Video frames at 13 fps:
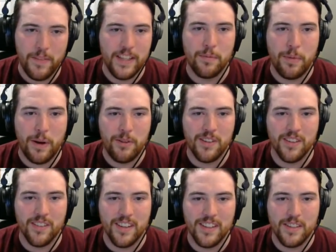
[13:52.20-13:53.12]
It's about
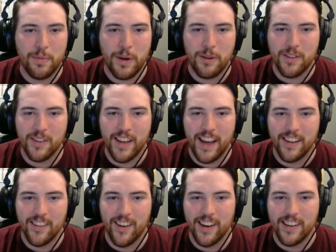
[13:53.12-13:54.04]
to it's about to
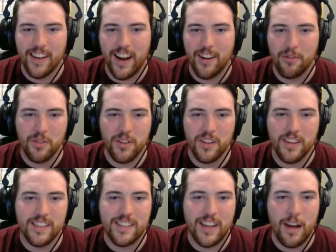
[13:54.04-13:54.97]
land on it. I don't.
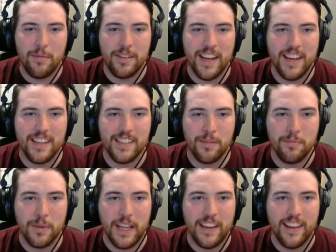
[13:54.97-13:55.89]
This time of day is
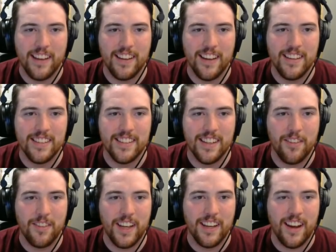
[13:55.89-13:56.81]
completely
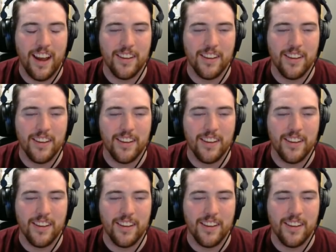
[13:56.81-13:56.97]
insignificant.